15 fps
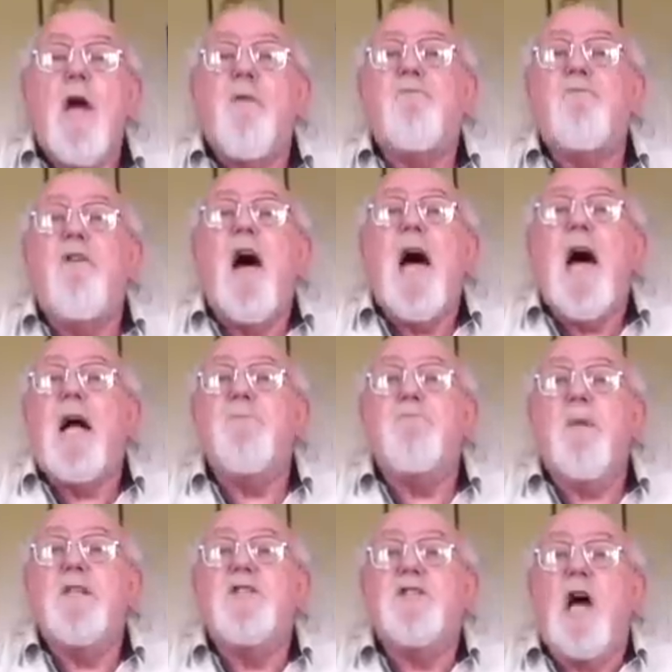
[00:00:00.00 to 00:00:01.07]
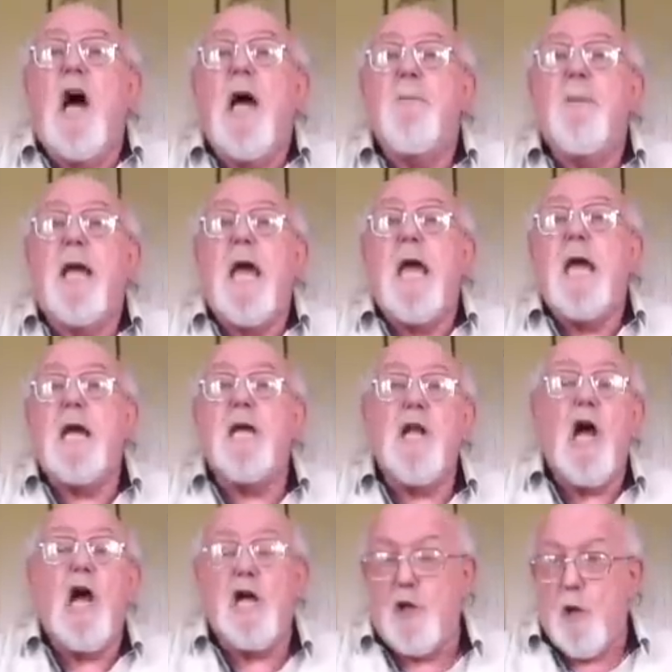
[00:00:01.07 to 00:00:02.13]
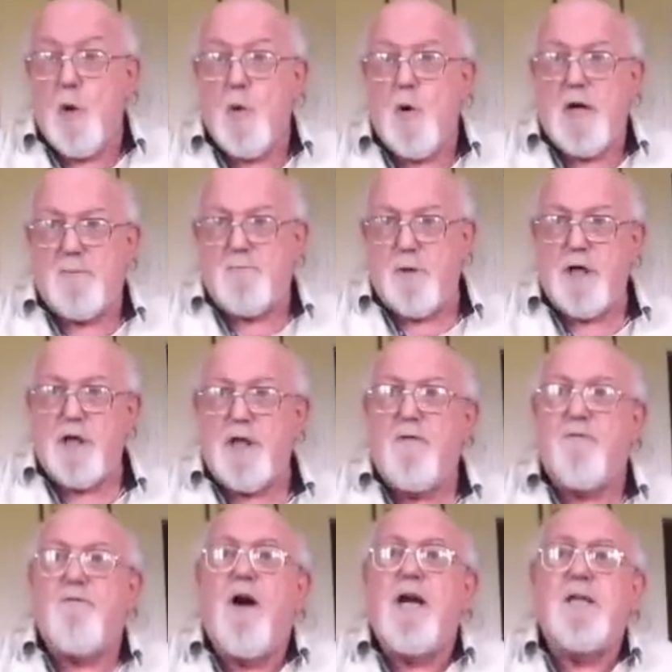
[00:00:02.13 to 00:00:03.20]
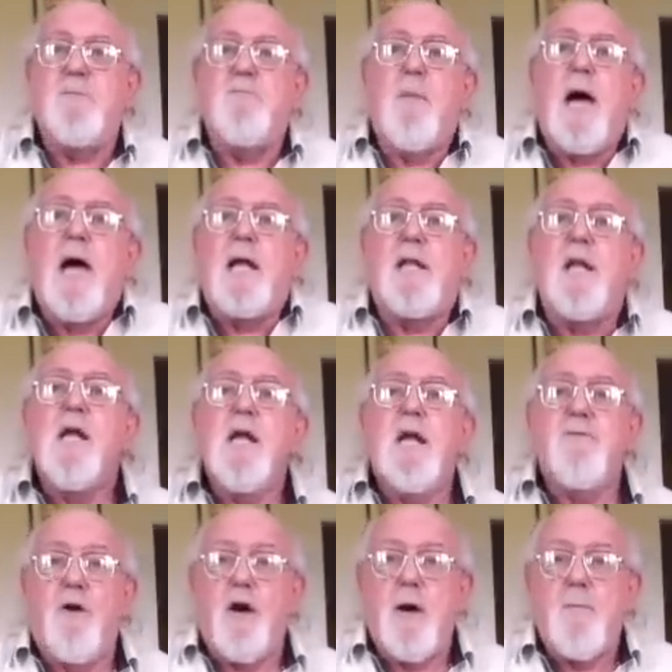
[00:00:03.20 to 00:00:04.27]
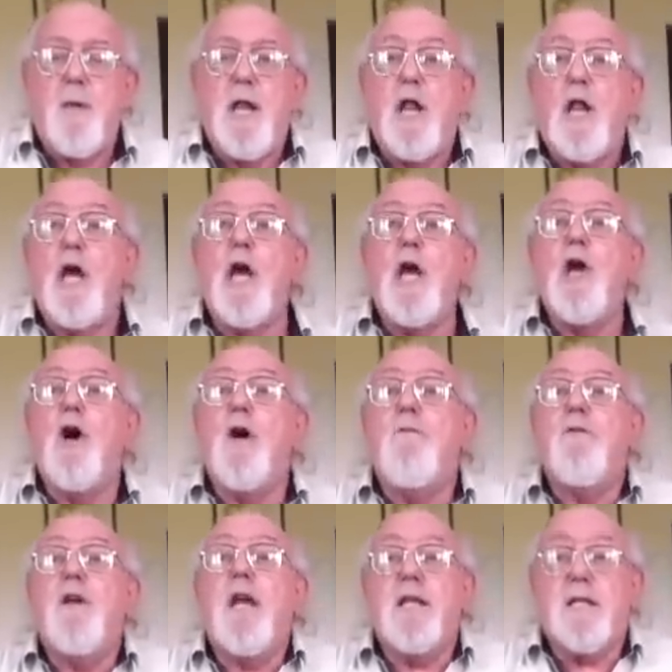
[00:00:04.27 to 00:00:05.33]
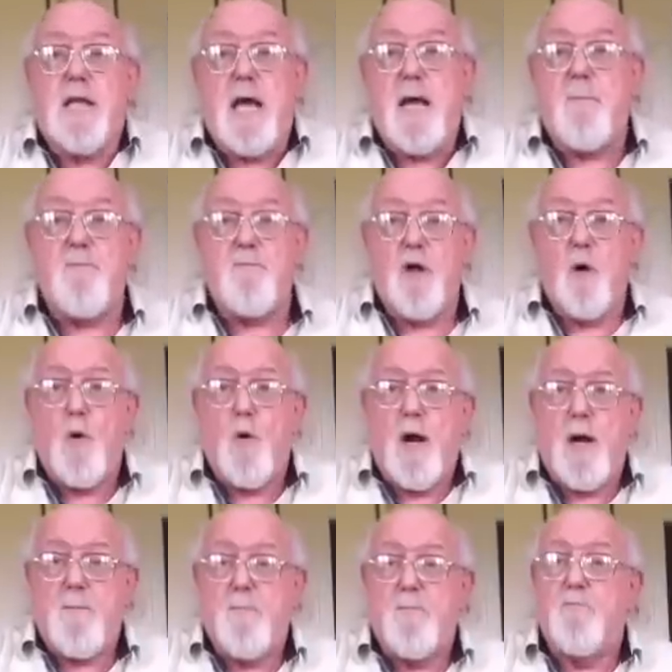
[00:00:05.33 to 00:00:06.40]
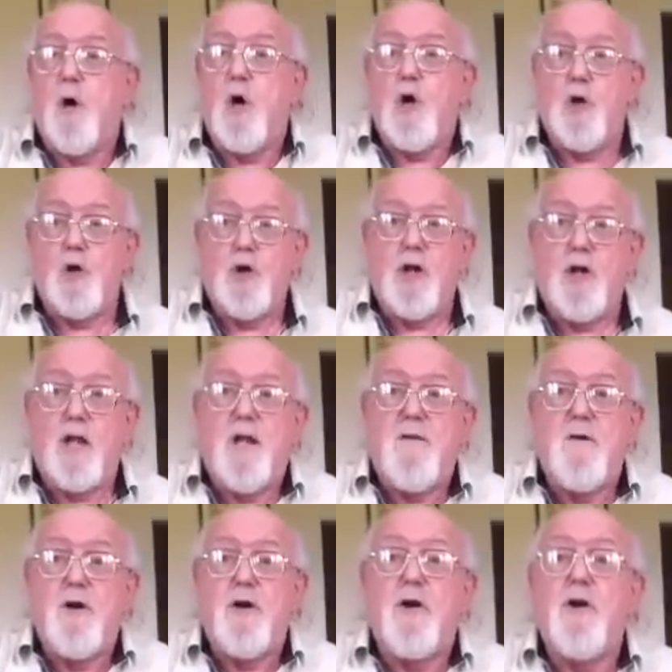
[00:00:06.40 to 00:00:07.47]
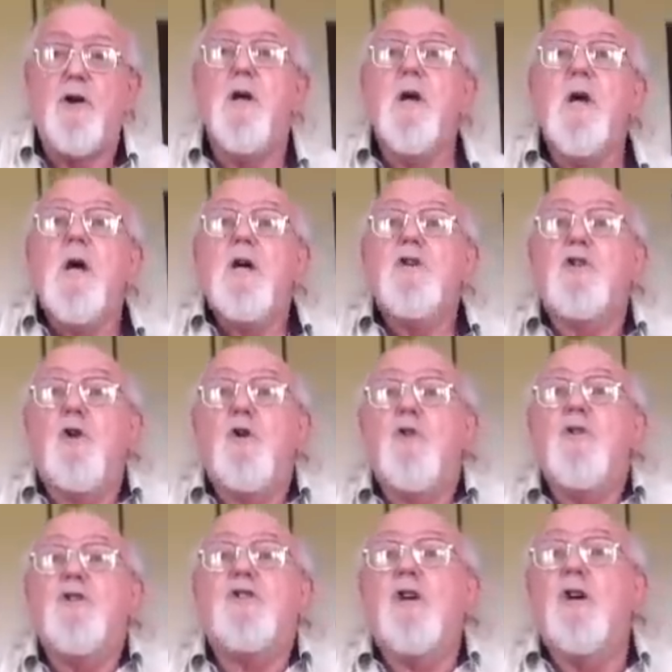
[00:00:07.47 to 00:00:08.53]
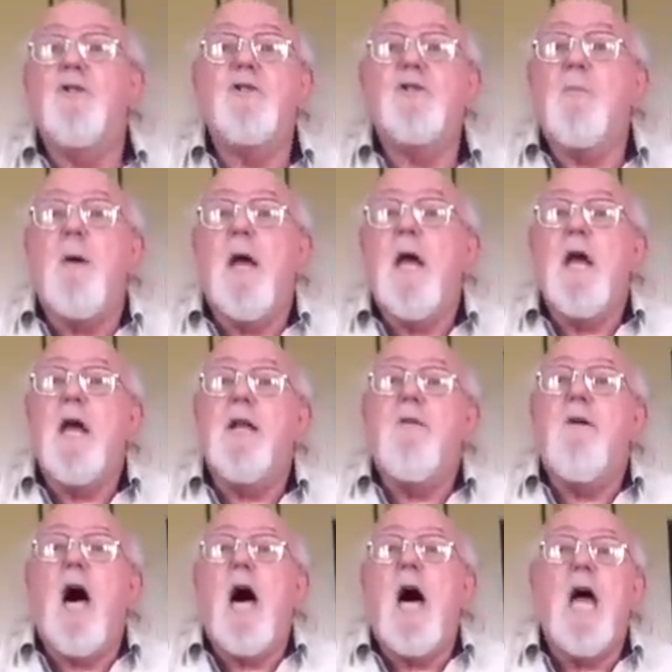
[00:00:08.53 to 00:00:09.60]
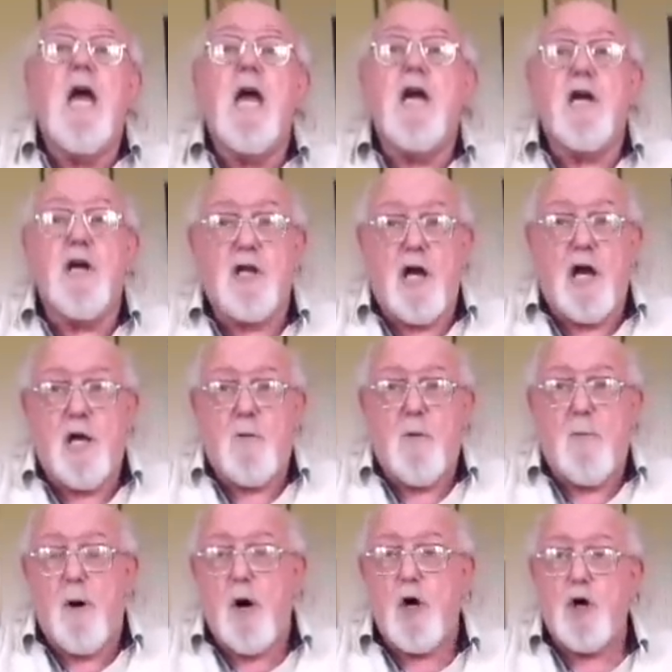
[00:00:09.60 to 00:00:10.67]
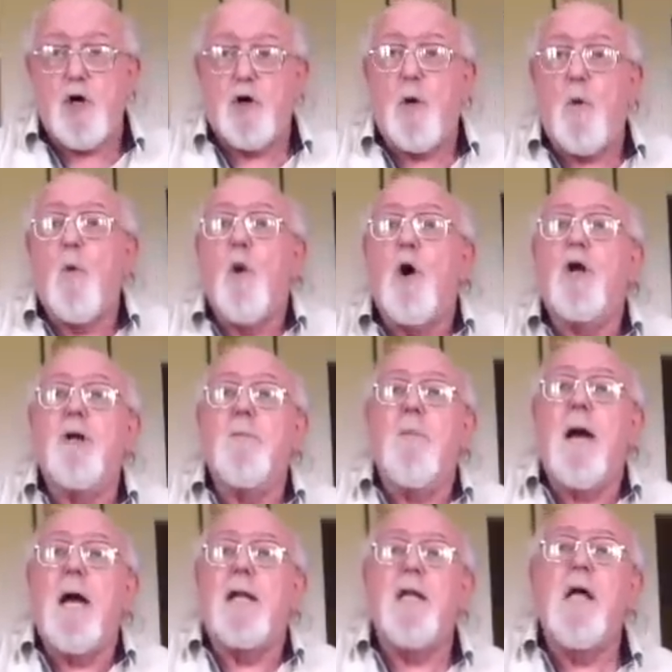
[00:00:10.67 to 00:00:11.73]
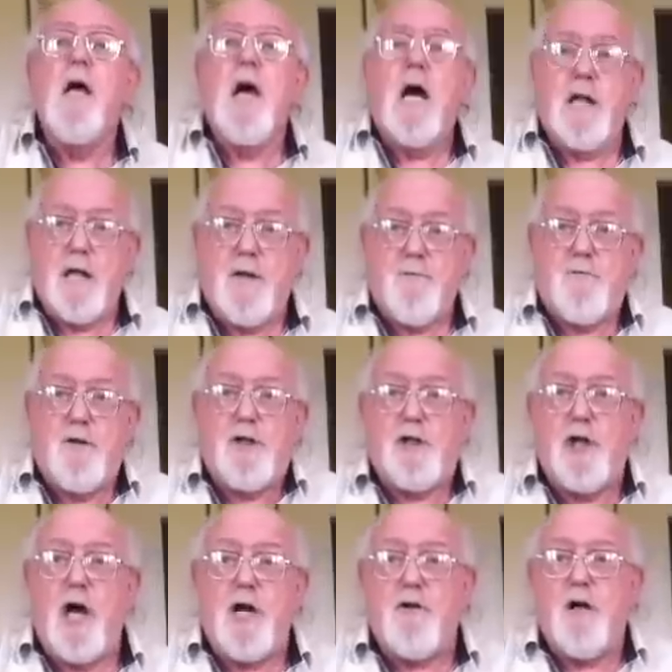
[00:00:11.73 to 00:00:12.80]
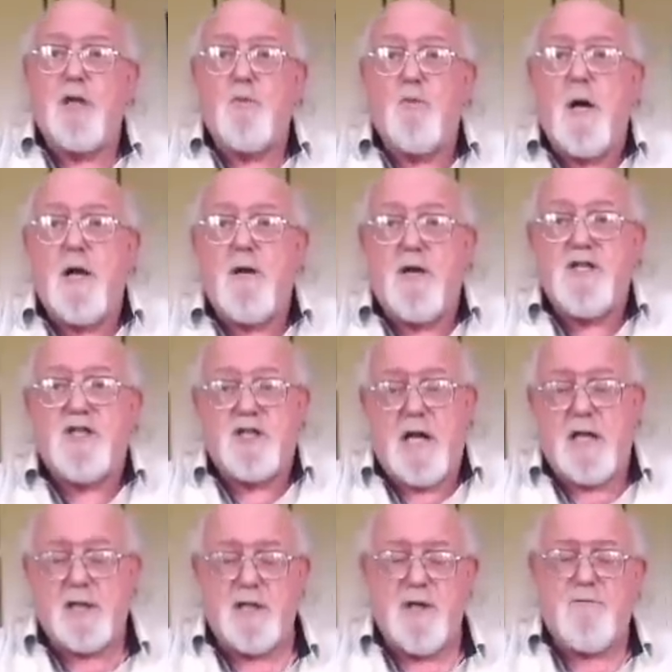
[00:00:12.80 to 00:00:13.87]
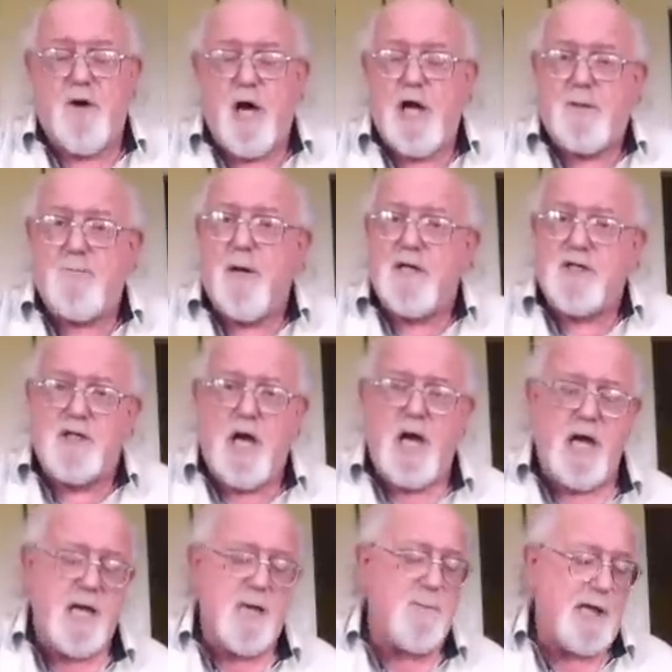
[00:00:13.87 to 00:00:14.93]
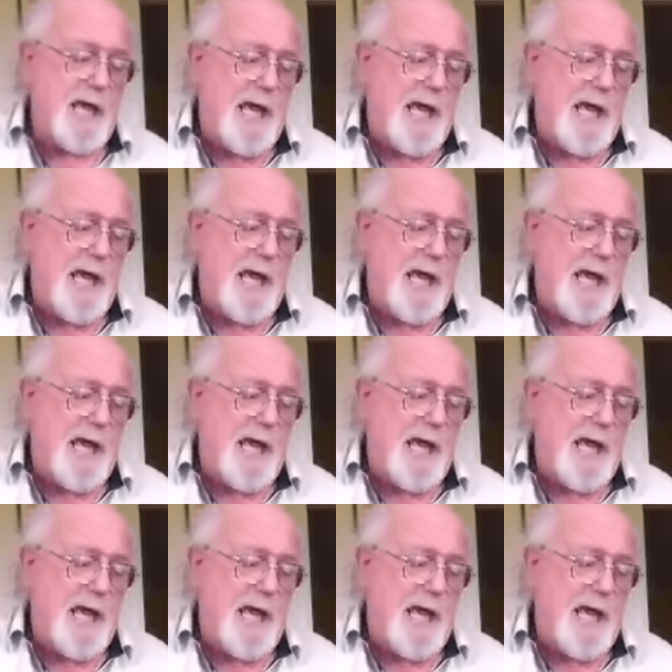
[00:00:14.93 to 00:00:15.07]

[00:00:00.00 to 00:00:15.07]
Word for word: If I had my time again, I know I'd be a fighting man, from Malay or Vietnam, though I'm more a lover. Sure as guns are made of iron, I were born a working man. I'd live and die right where I stand if I had my time